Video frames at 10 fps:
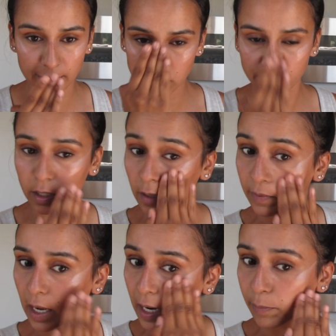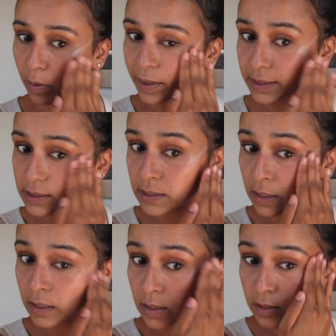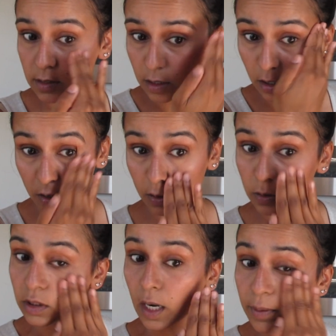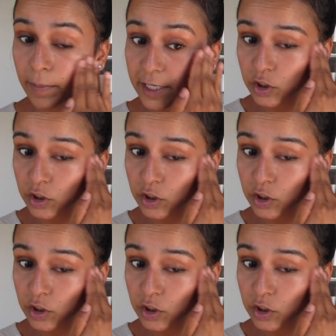I just put it on the high points. So top of my